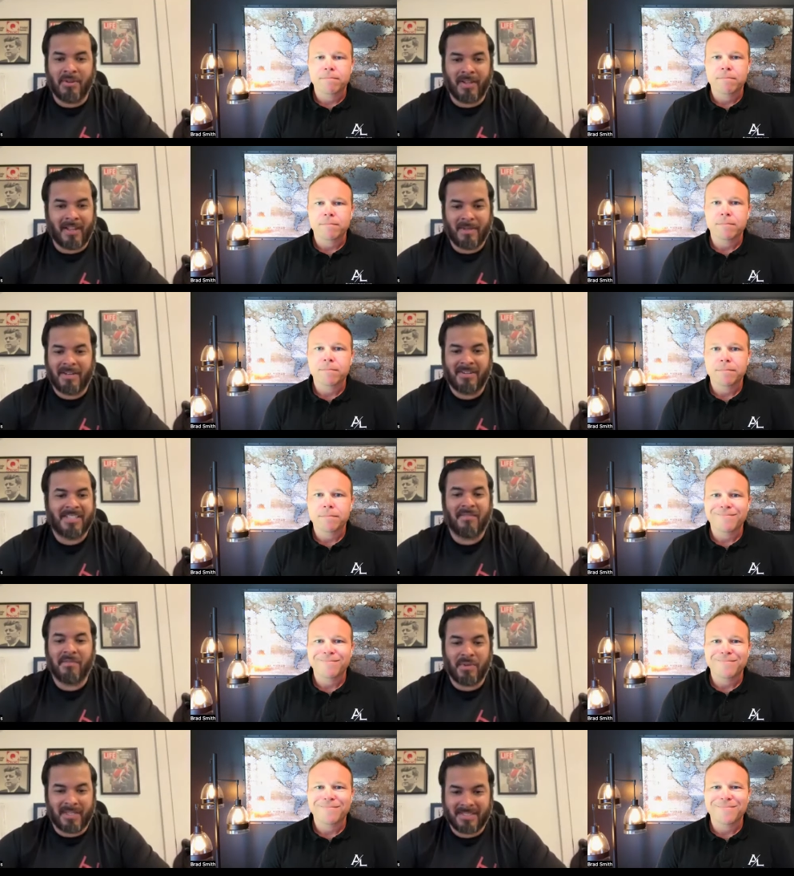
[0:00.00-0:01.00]
Speaker 1: to it. I've been here
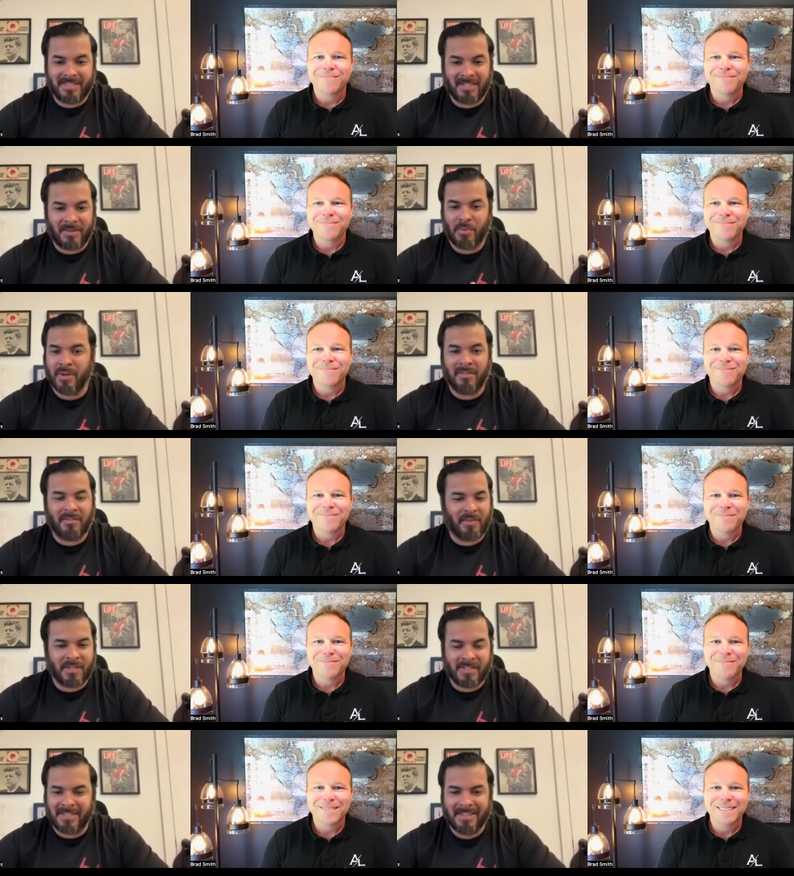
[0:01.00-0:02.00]
seven weeks. You were one of the
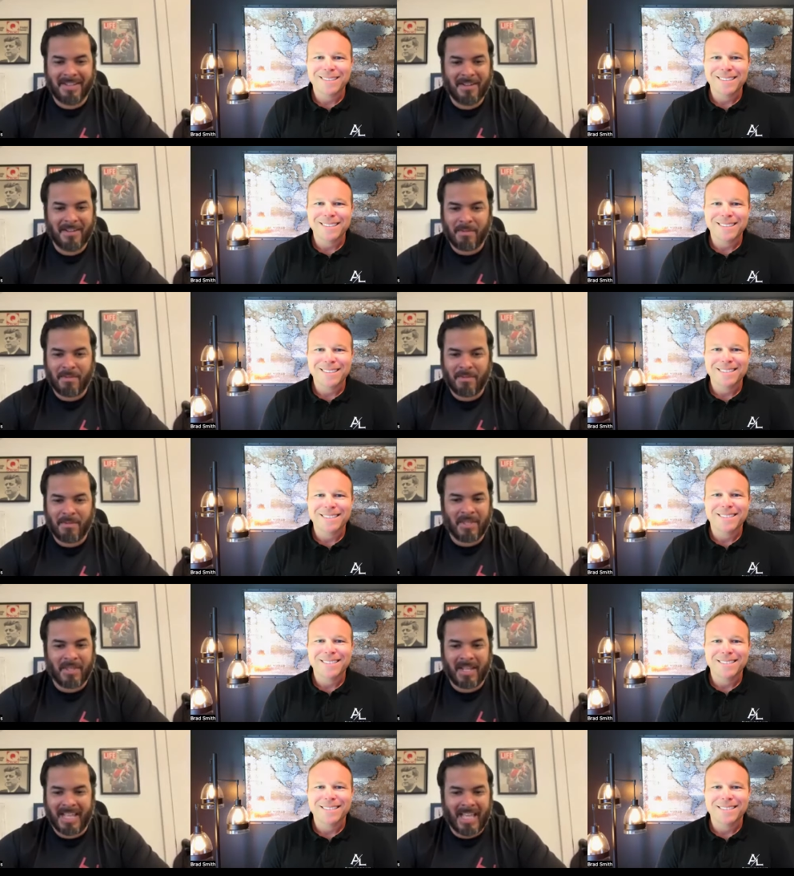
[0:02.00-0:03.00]
first people that
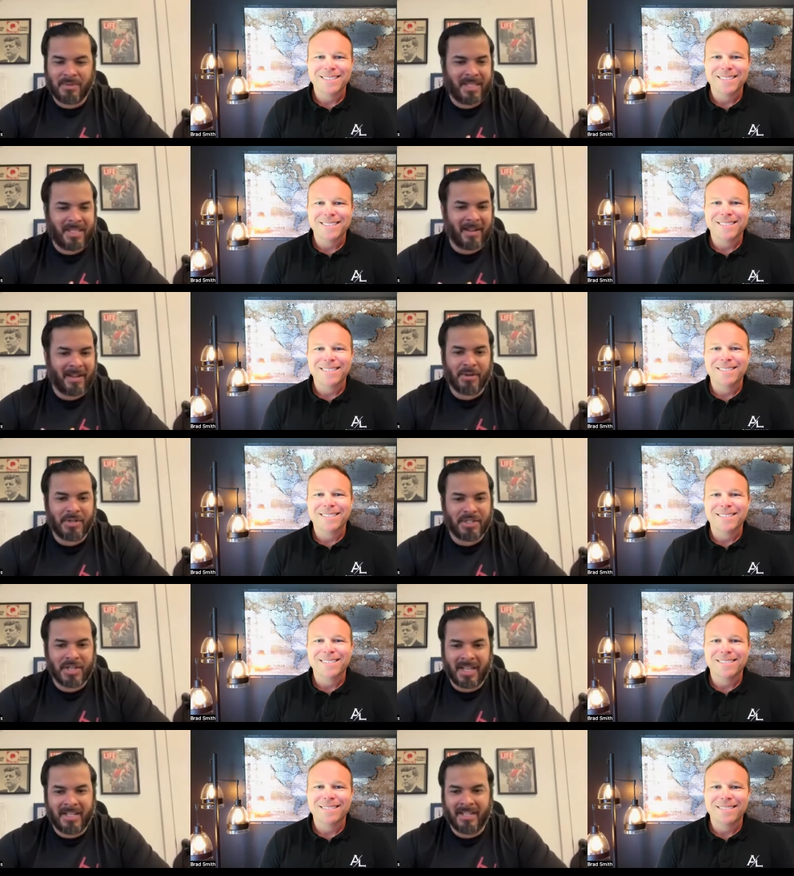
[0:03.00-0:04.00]
engage with me, and I
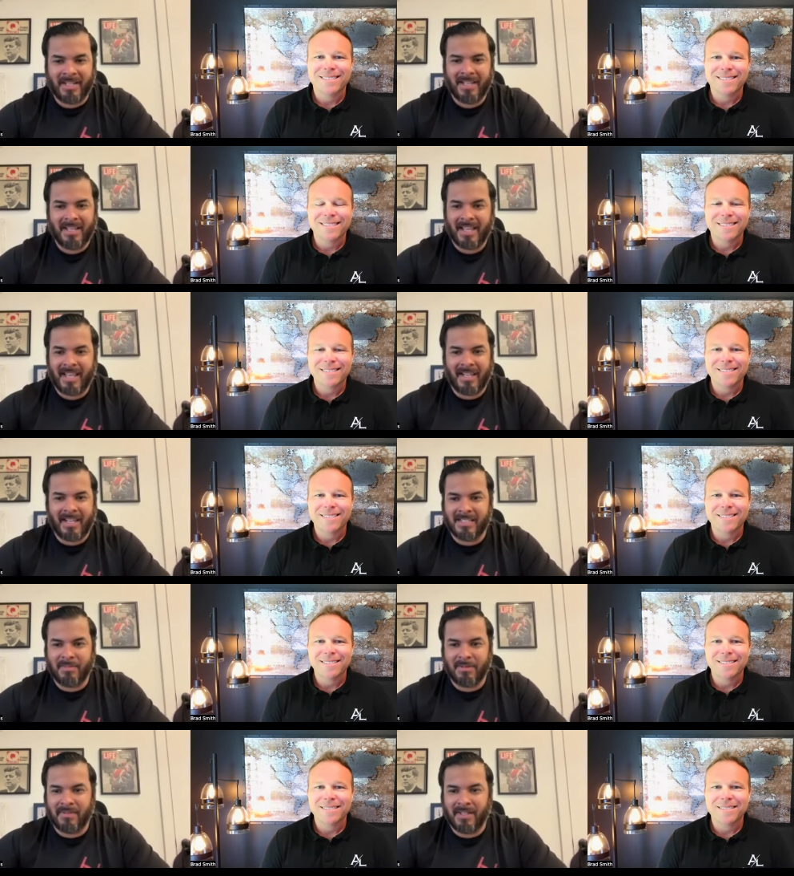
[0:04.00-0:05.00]
appreciate it. And it's
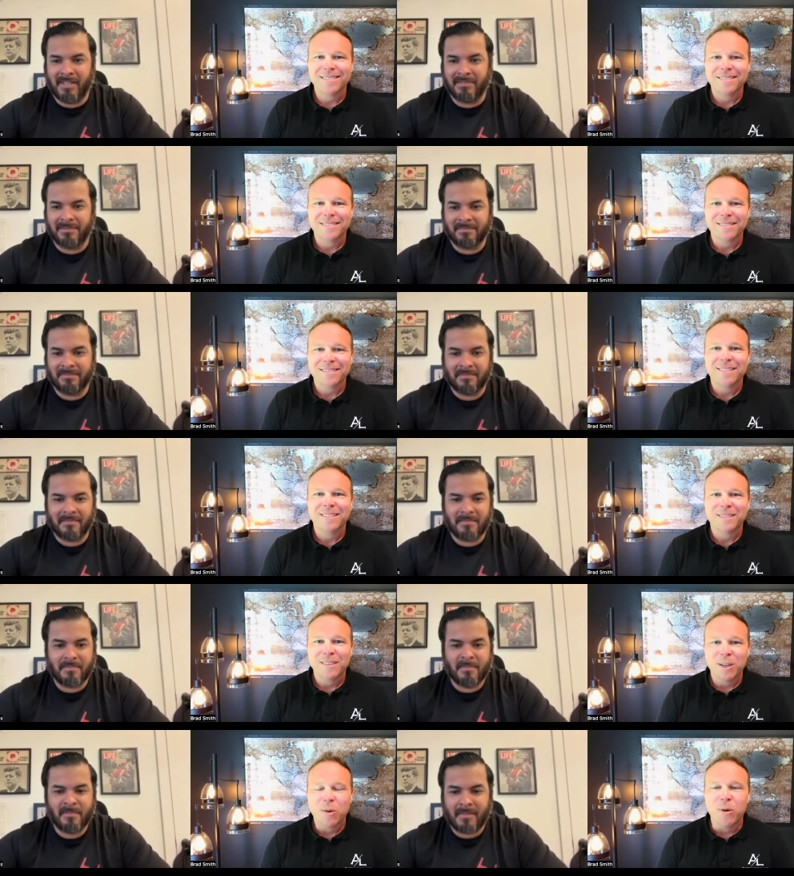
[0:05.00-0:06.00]
been fun.
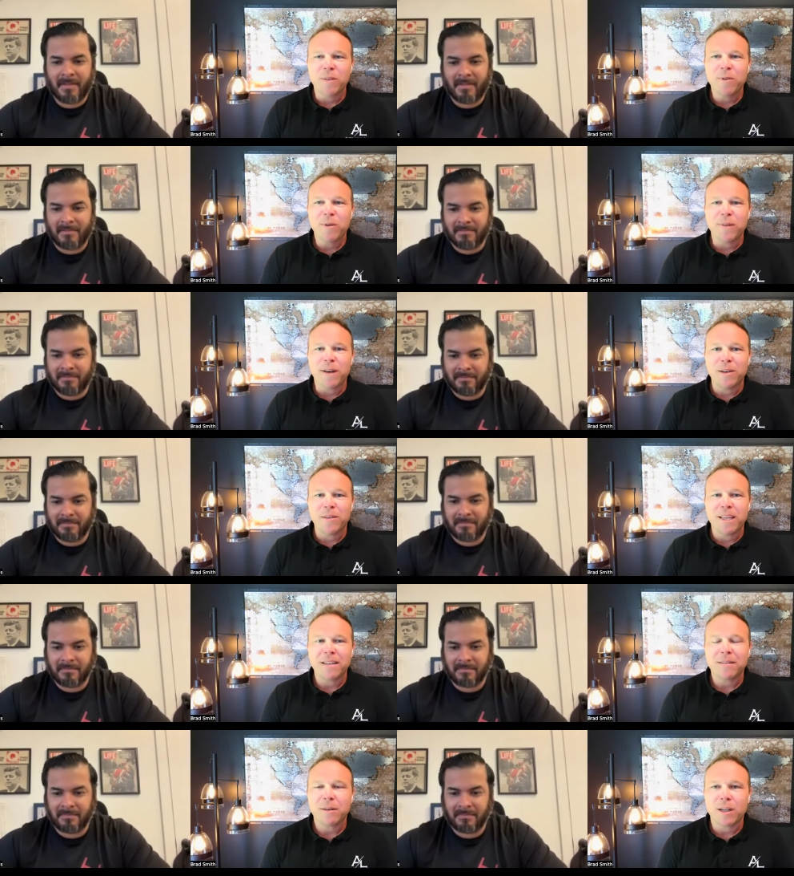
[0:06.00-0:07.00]
Speaker 2: What have you found
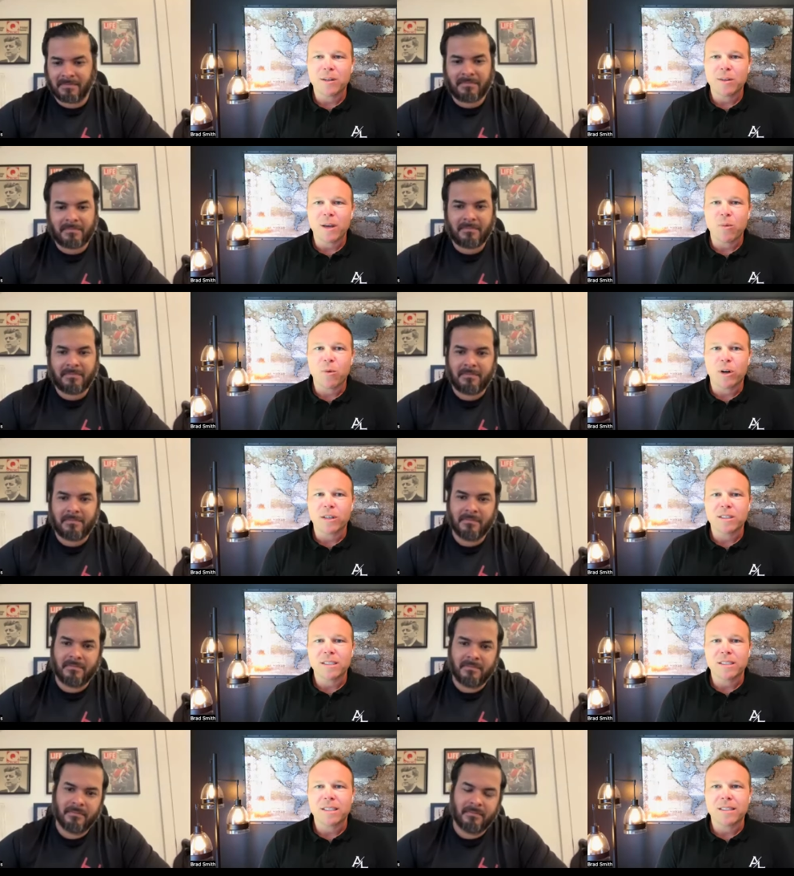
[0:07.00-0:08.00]
that that
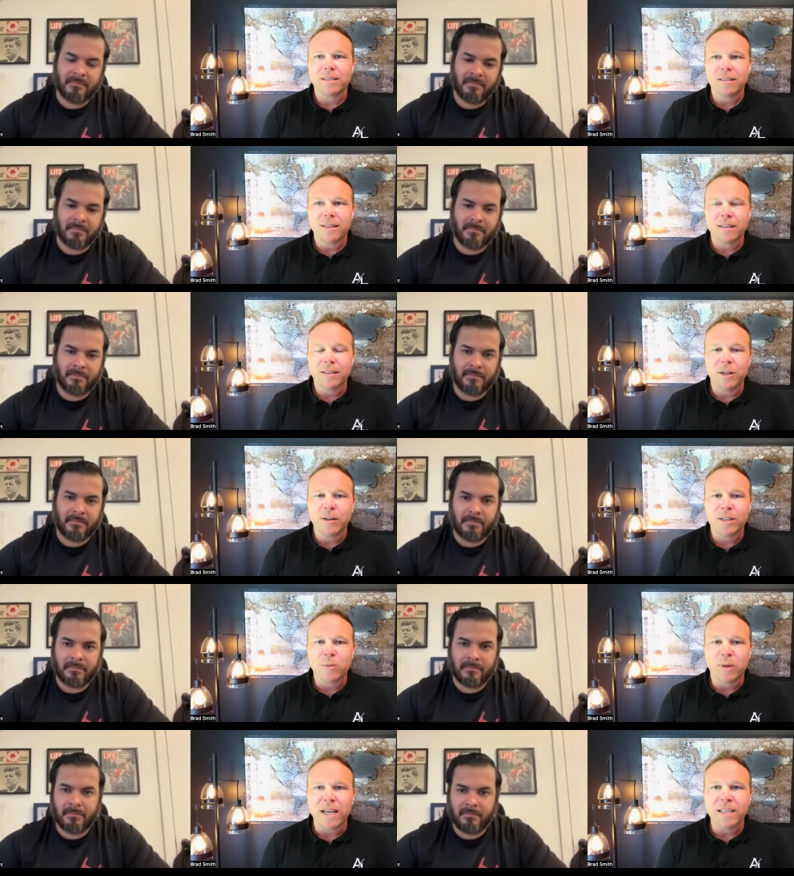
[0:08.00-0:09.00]
works? Is it you know
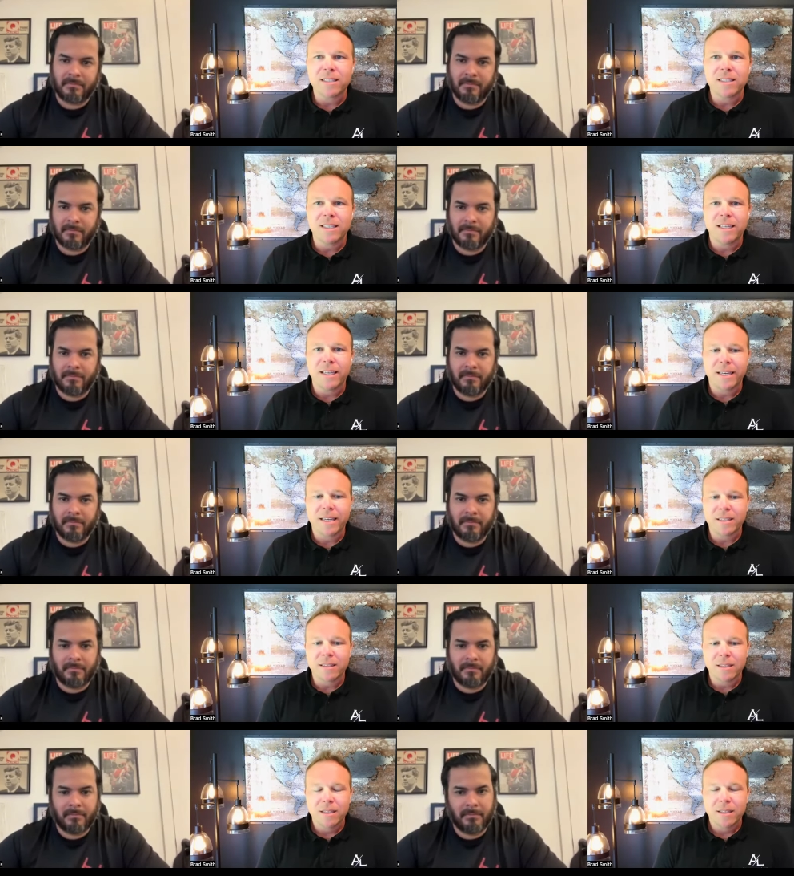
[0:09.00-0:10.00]
because what I see
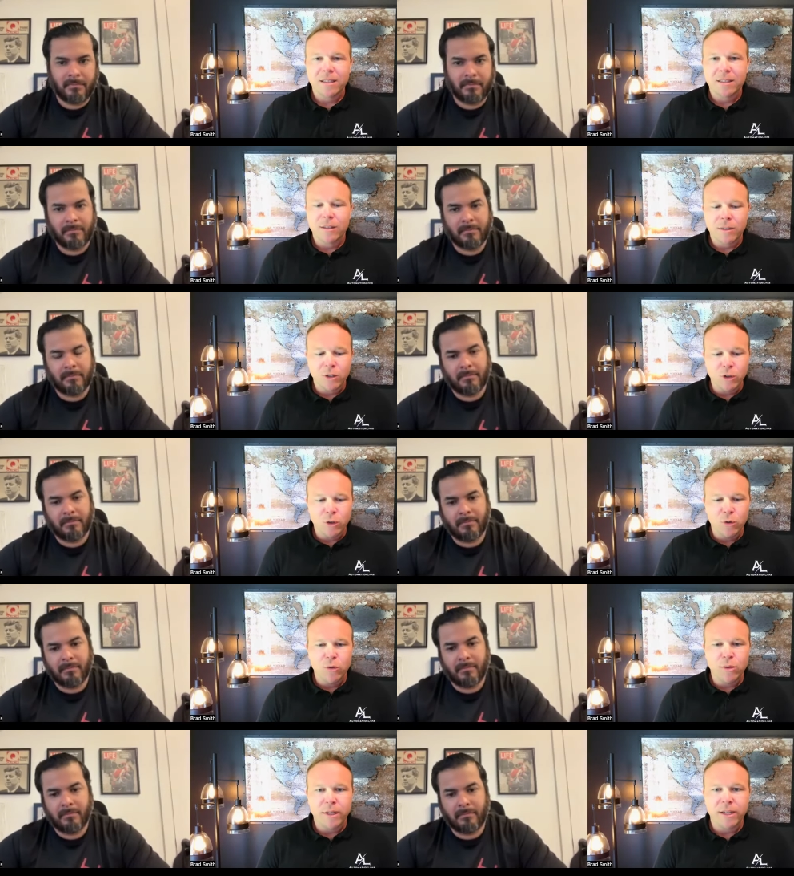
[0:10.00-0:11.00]
is
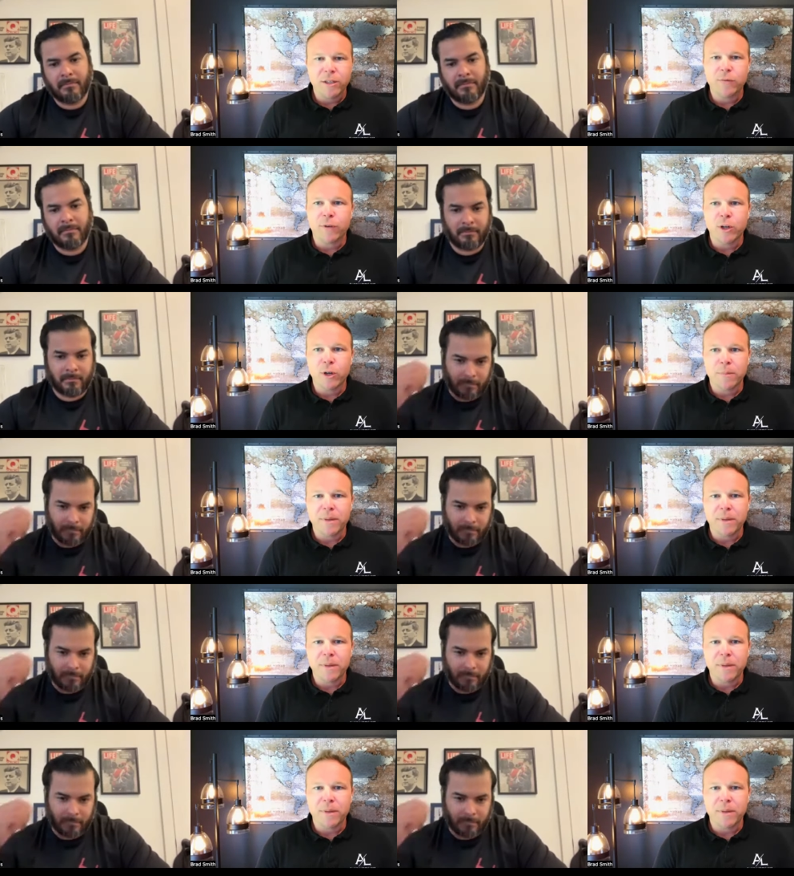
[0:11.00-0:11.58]
you and for your